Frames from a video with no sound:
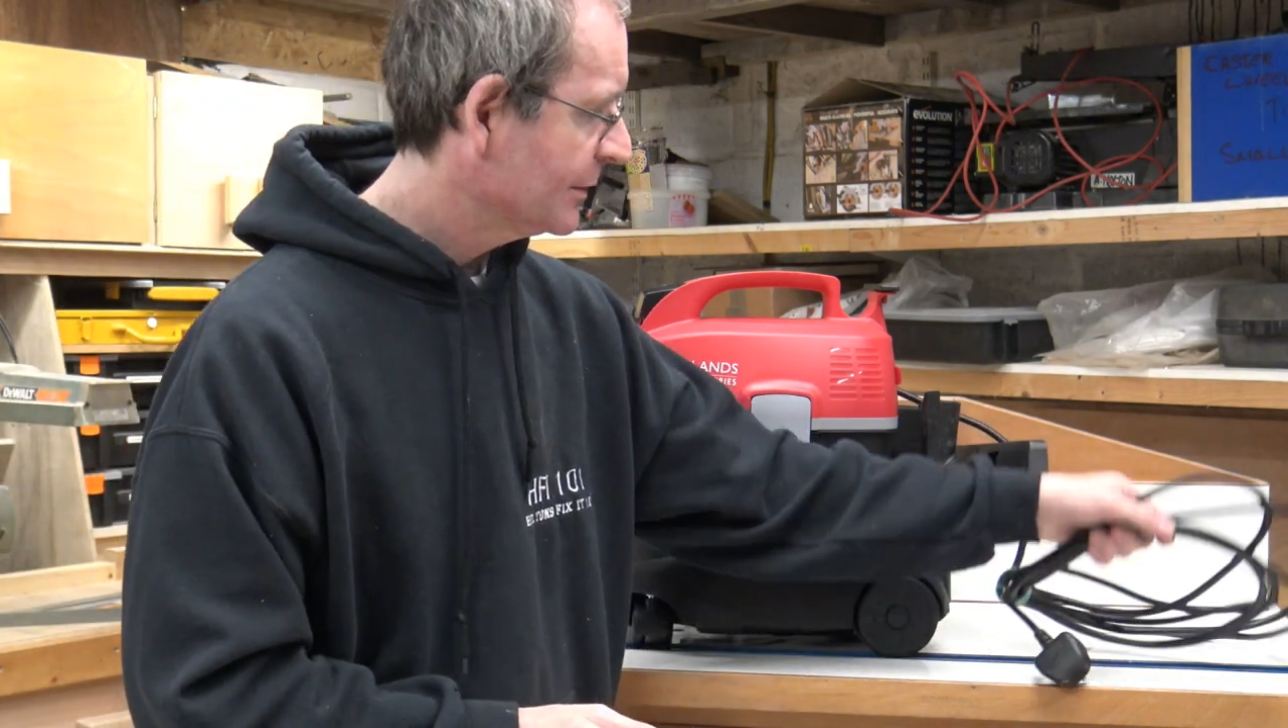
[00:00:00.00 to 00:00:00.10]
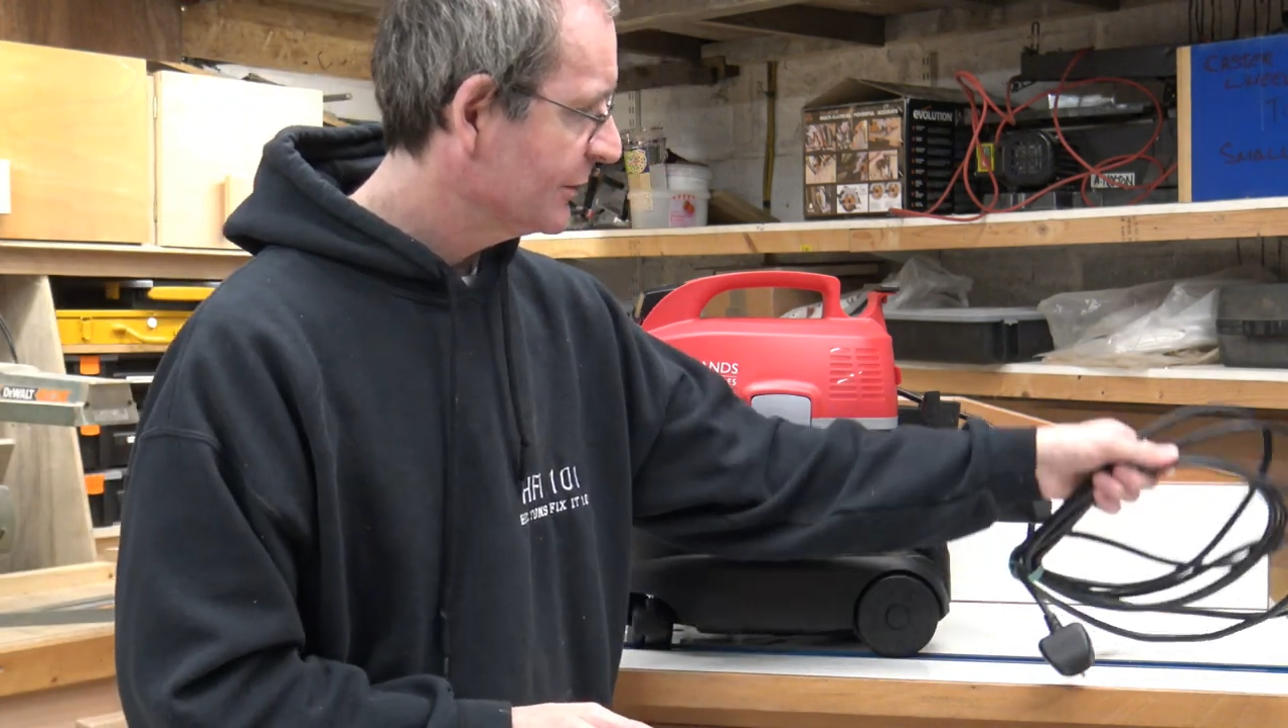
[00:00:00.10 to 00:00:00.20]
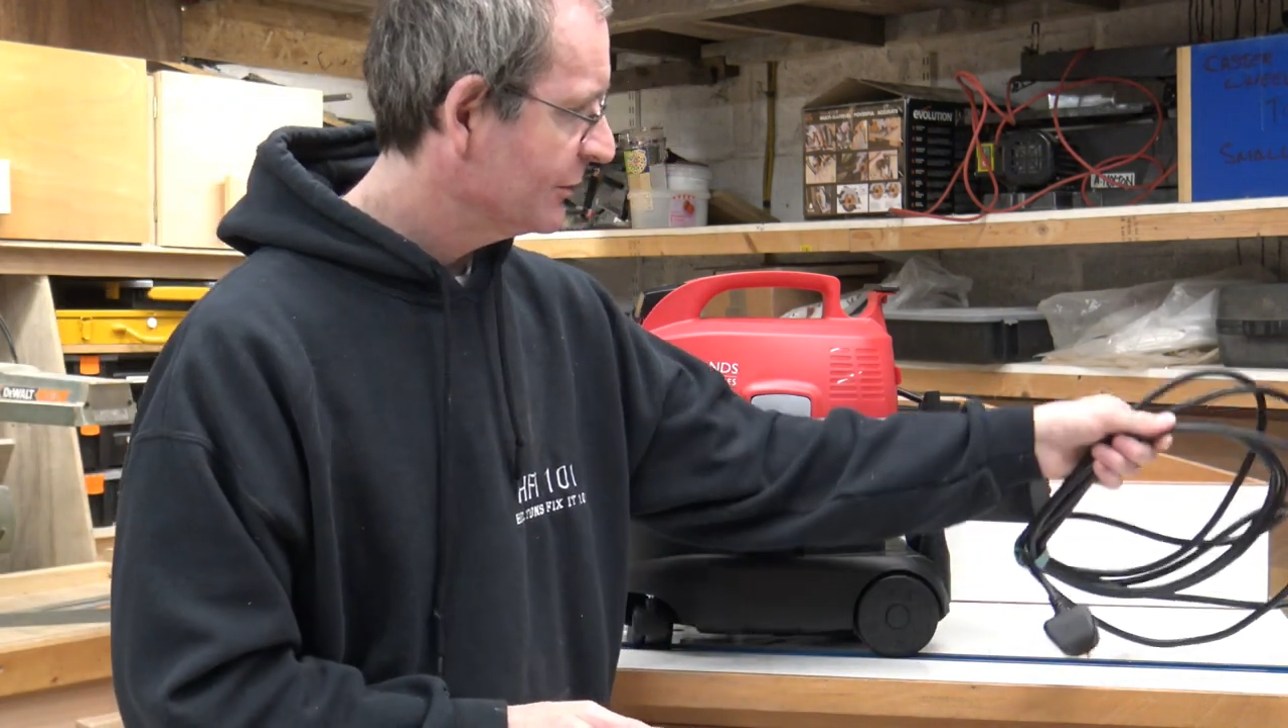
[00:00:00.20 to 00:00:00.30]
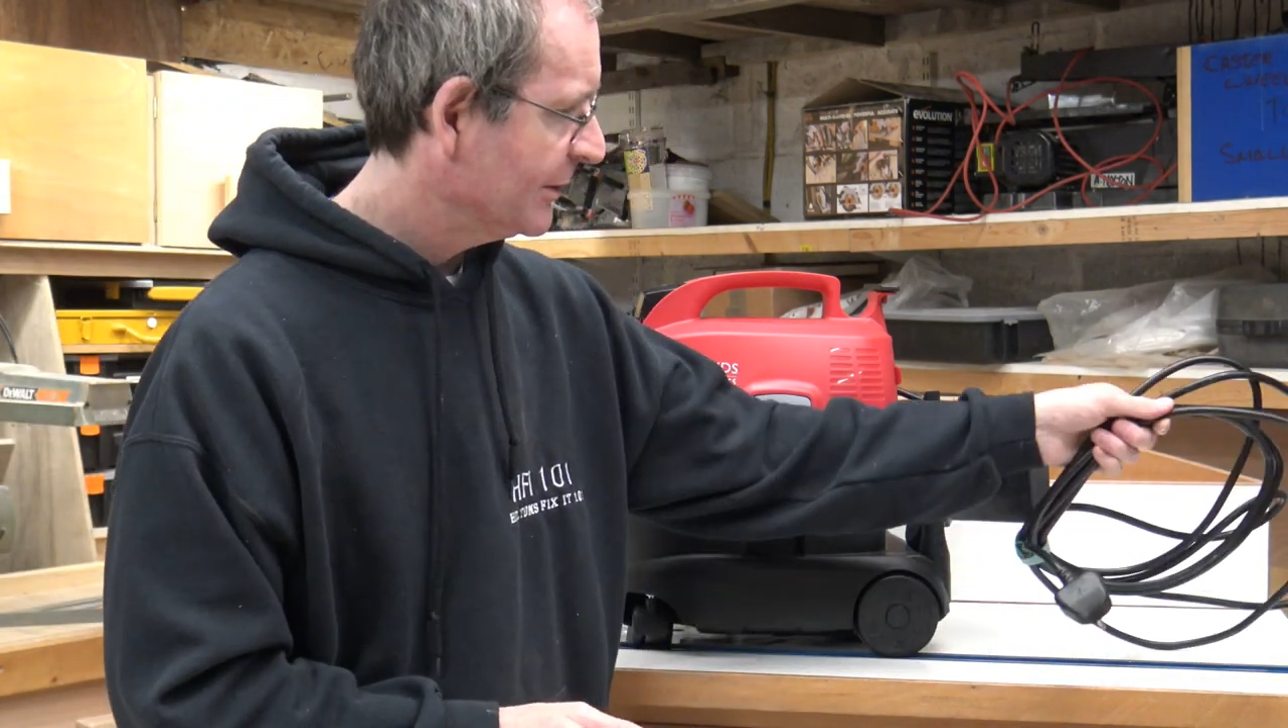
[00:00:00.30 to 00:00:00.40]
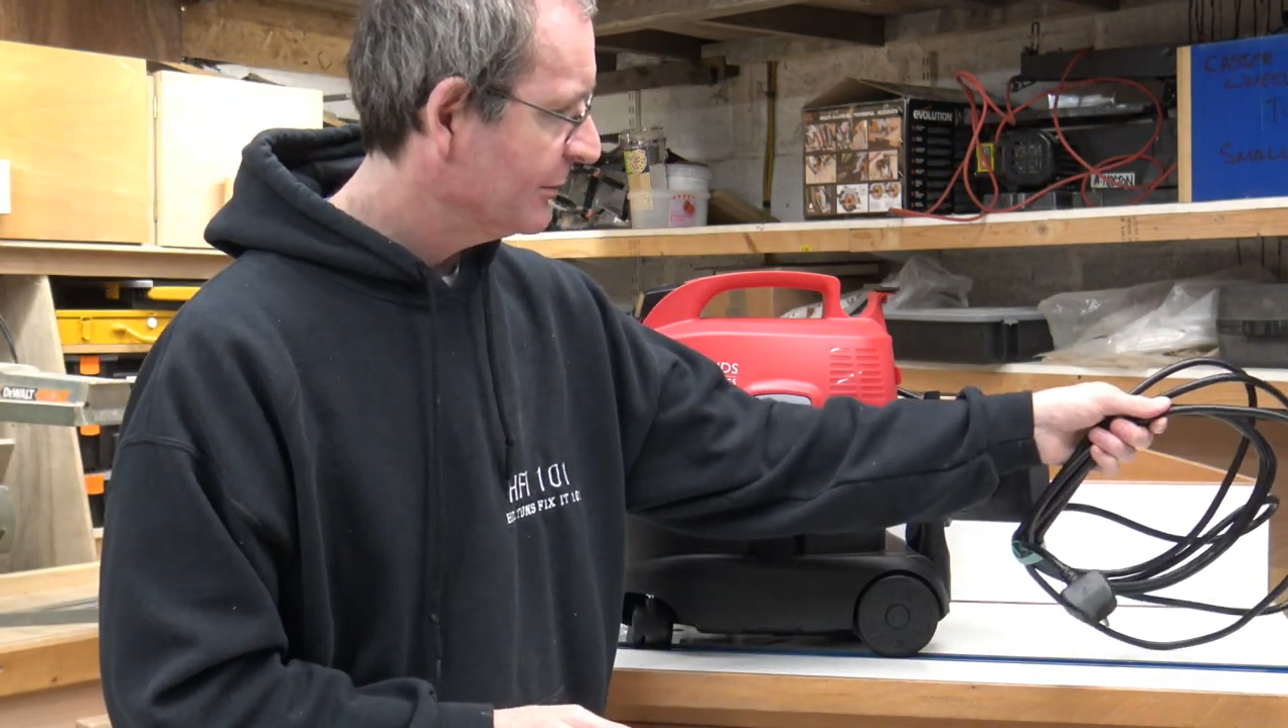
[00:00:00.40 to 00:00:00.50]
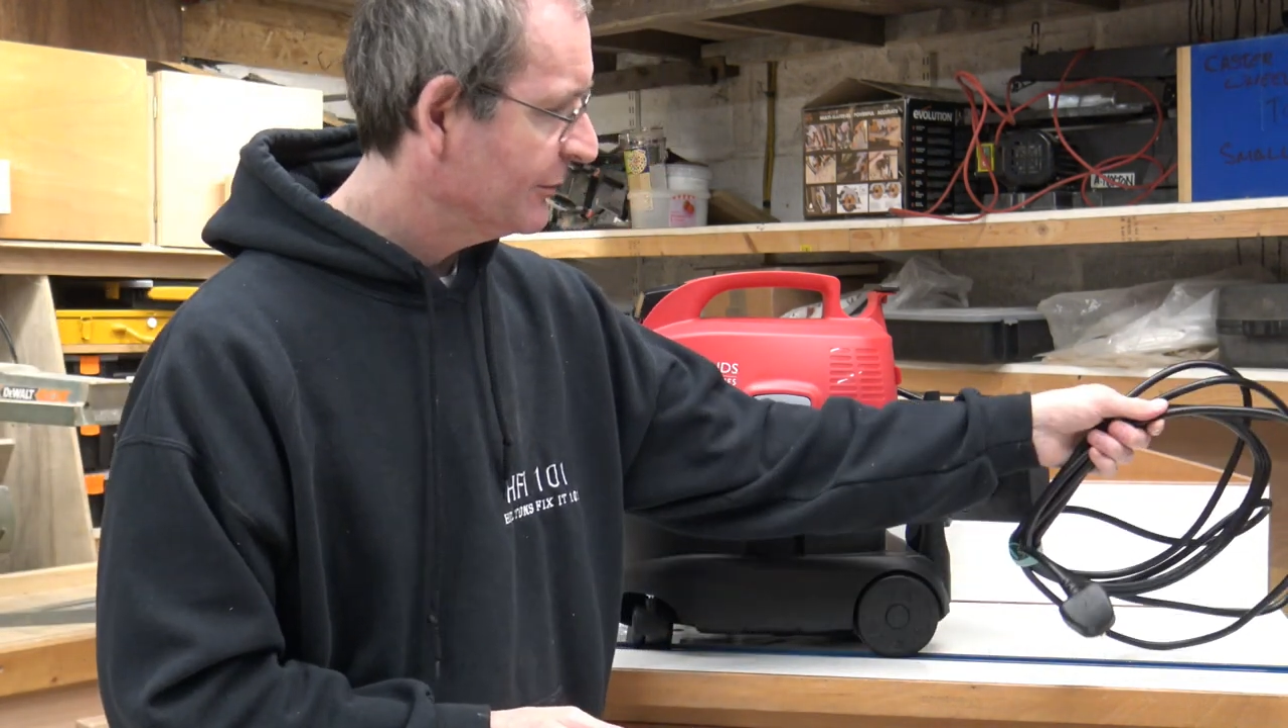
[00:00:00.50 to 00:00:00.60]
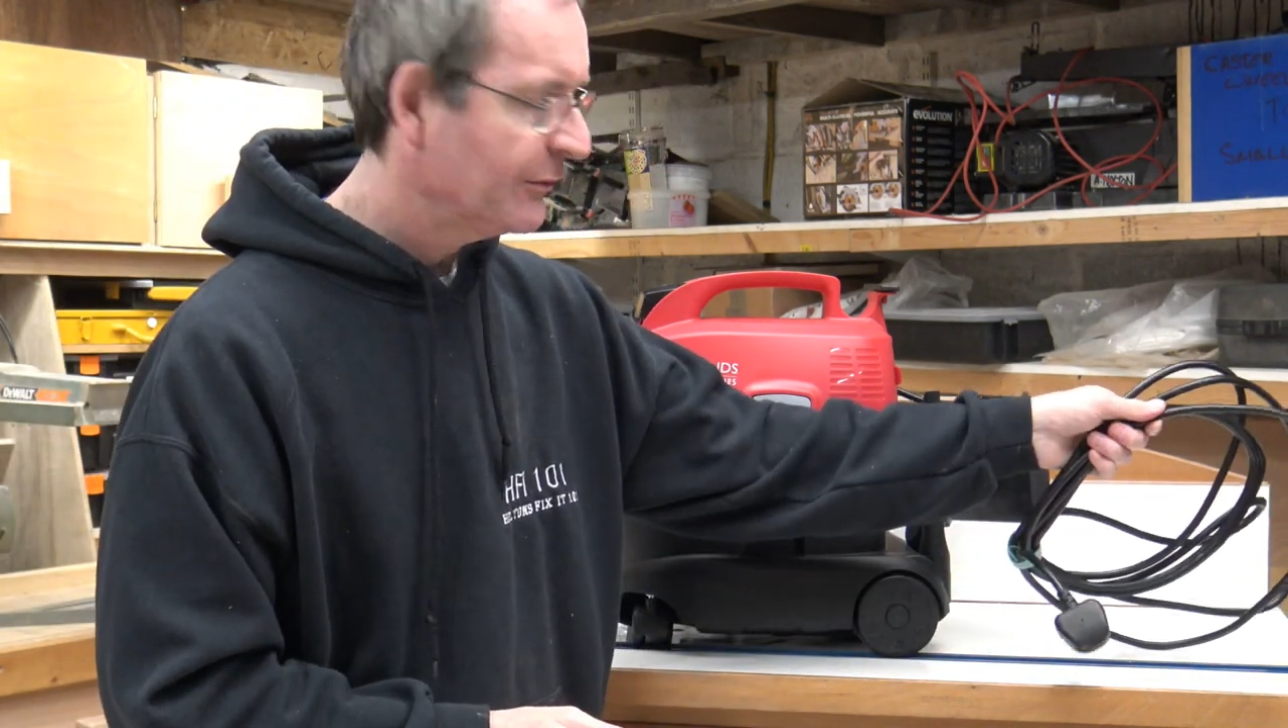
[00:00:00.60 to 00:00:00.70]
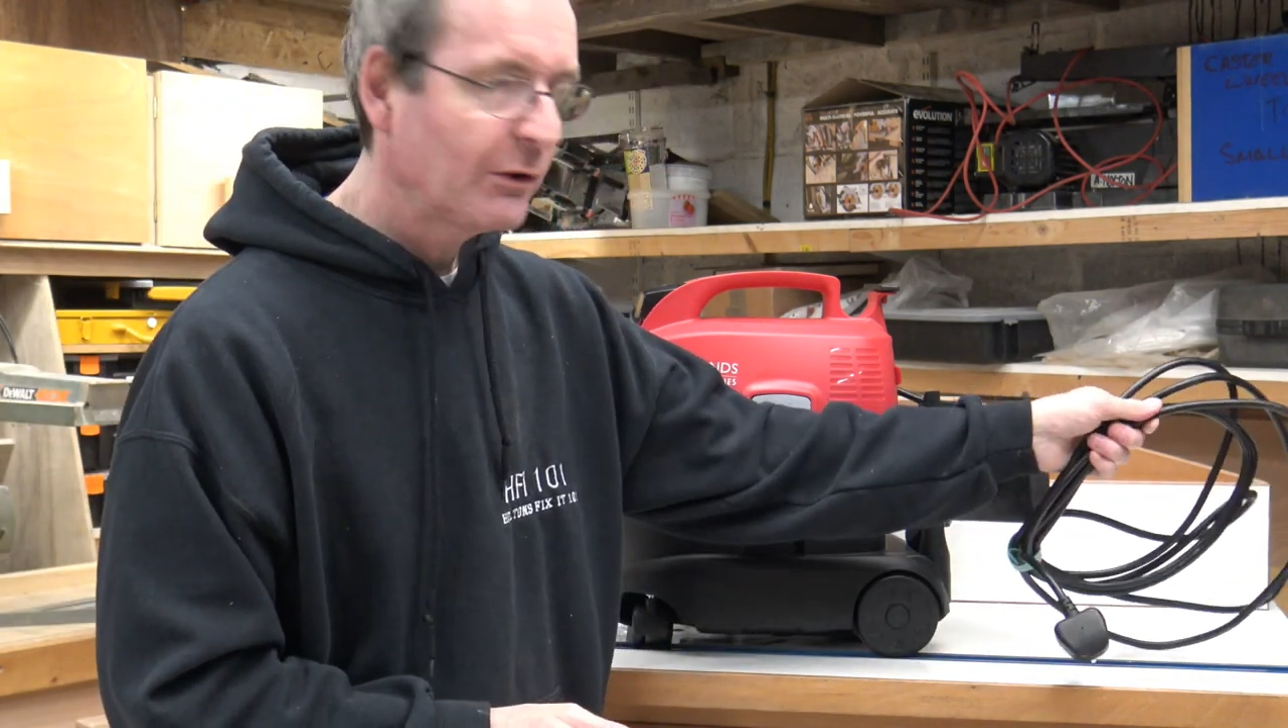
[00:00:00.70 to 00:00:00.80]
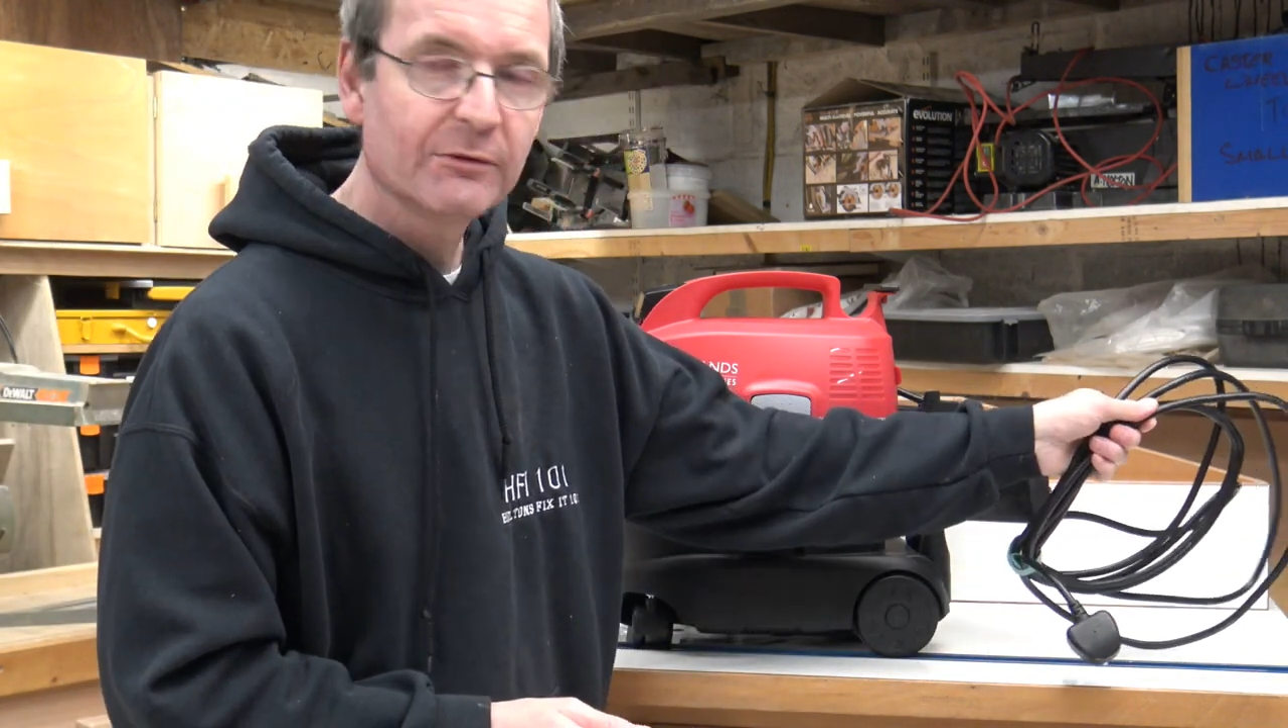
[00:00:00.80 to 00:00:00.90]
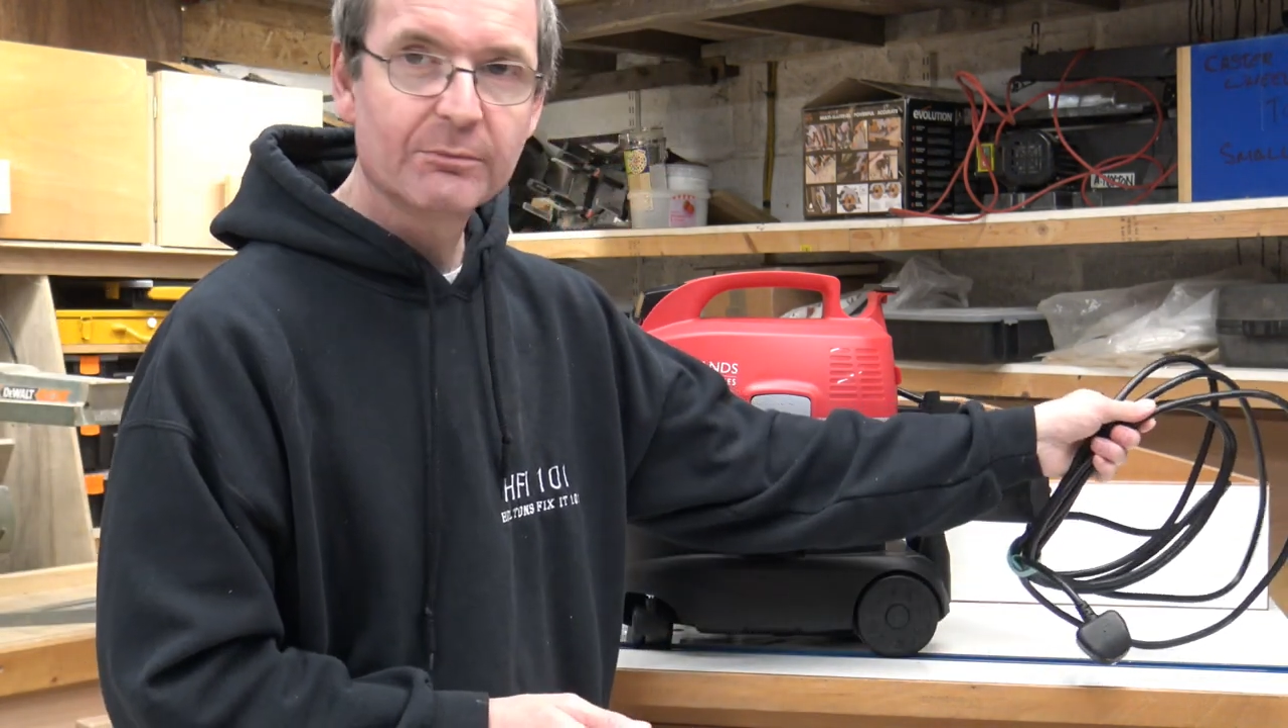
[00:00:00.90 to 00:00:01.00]
There's about
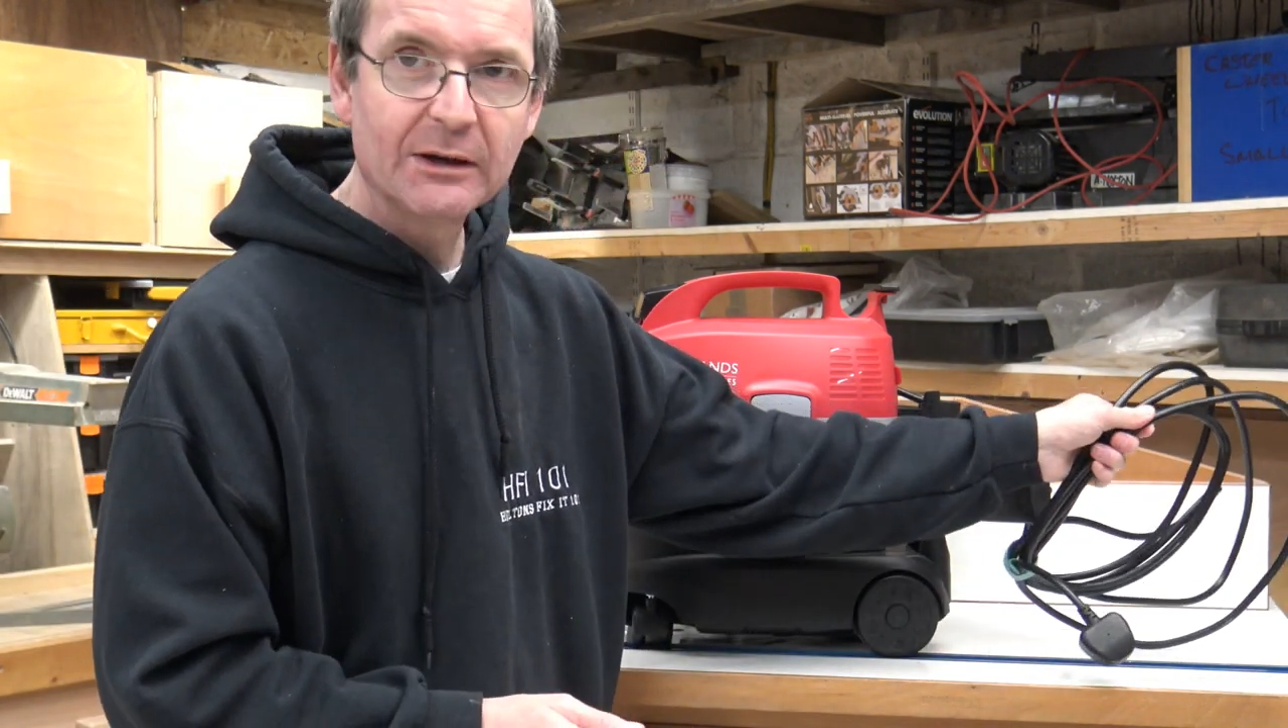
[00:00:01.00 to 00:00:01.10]
five